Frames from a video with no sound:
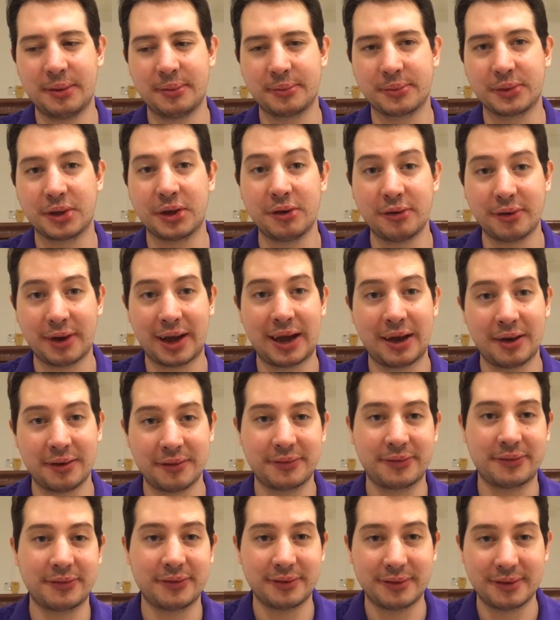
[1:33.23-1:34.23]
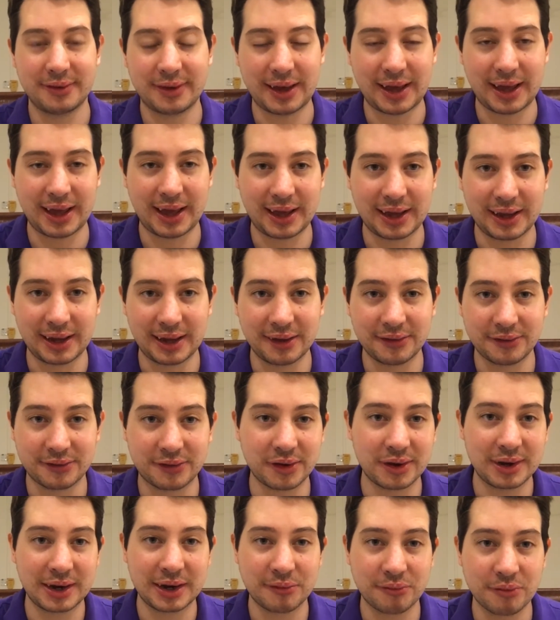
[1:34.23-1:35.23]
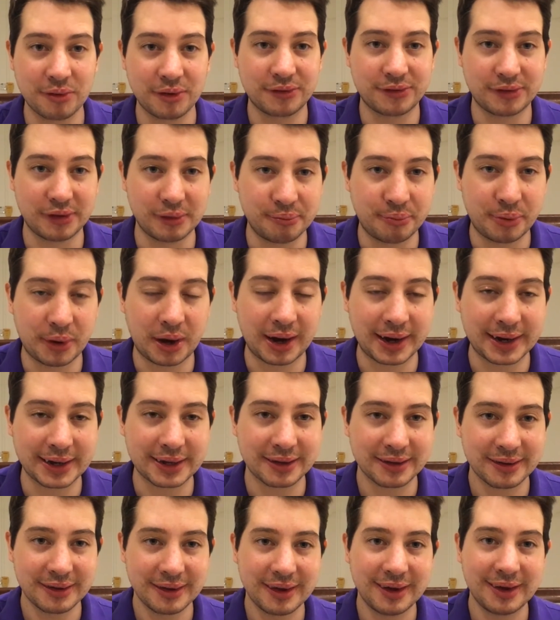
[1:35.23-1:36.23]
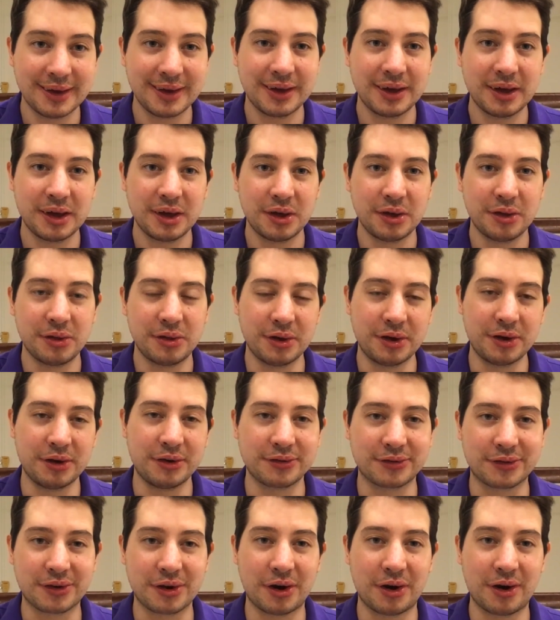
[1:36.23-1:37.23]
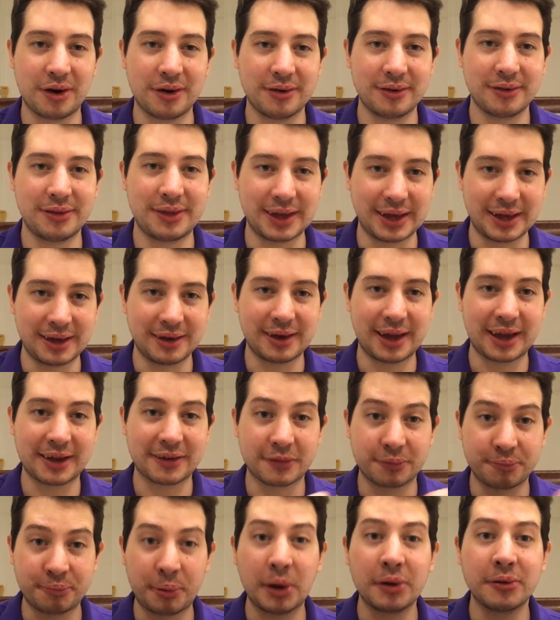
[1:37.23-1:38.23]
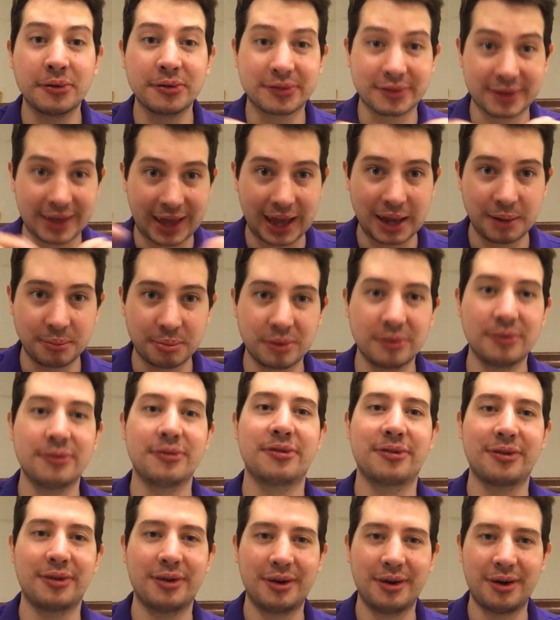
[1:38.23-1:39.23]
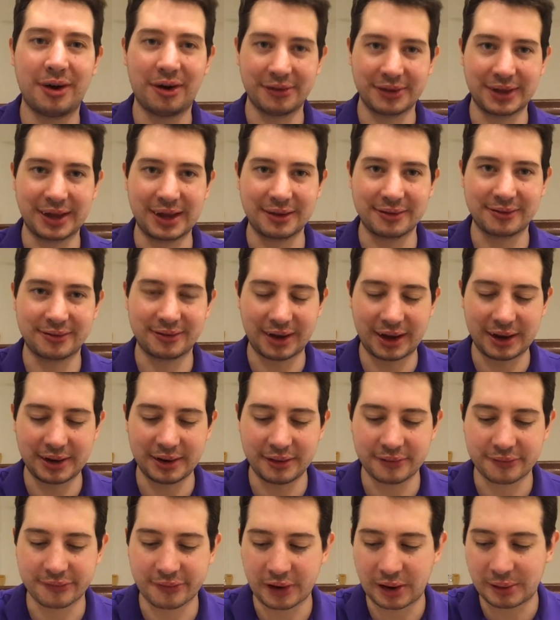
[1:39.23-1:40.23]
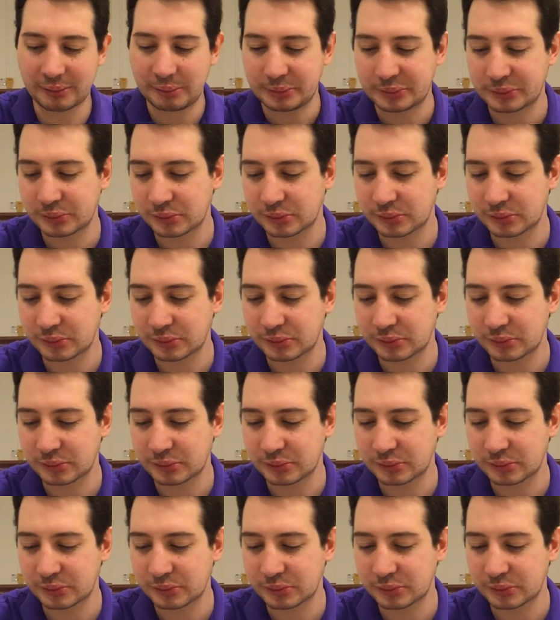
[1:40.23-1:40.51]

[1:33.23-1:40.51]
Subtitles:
you have an internally routed bike that has got the exposed cables on the inside of the frame.